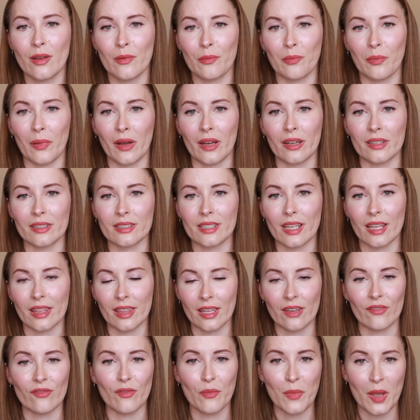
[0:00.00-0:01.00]
But I
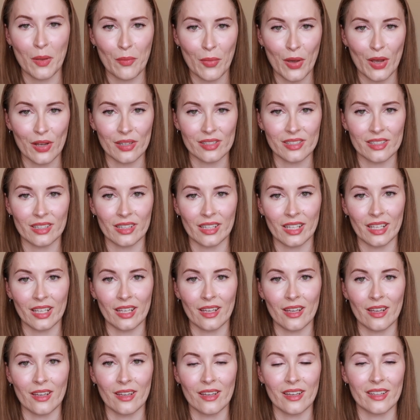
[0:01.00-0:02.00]
think for me
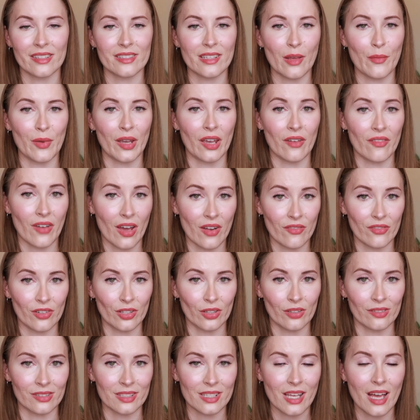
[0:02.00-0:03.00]
personally, it's something I've had for a
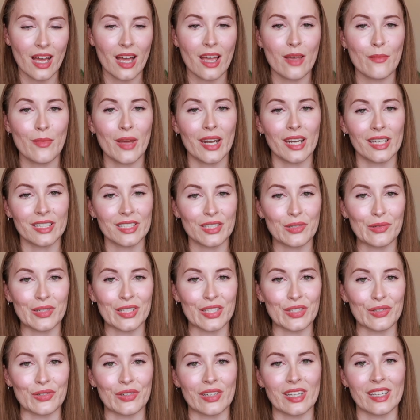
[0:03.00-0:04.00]
long time and I do
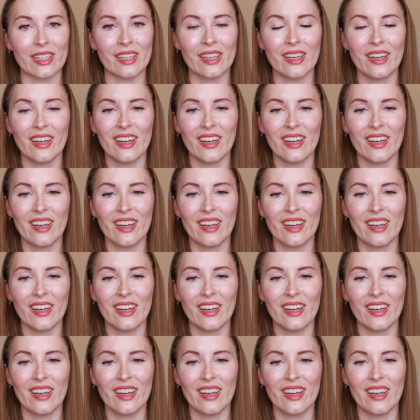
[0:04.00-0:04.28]
enjoy.